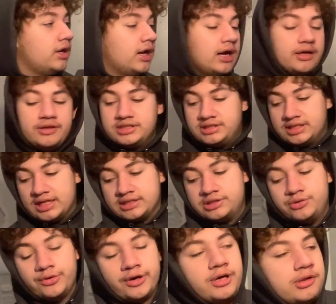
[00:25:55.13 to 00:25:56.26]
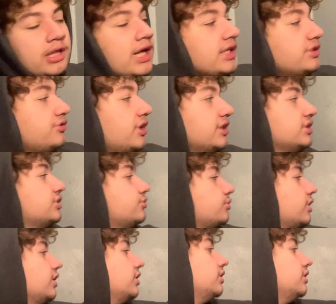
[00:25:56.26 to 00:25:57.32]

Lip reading: these next two are glass rods as well.